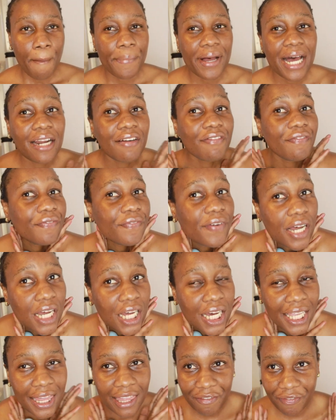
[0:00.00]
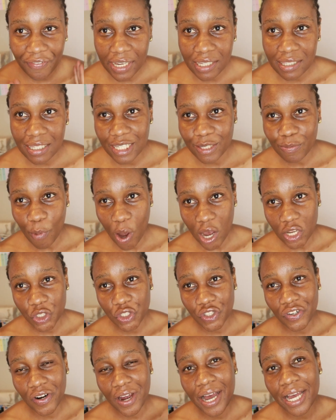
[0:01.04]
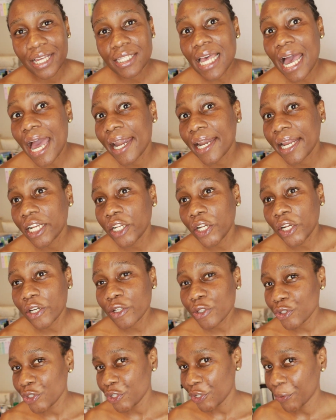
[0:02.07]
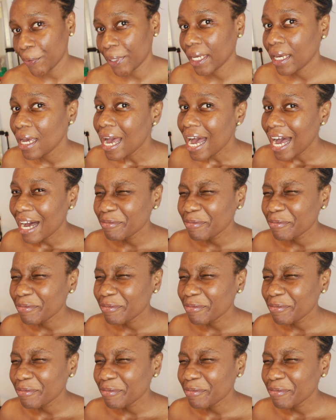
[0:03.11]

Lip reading: But fine, the face is moisturized and it looks dewy.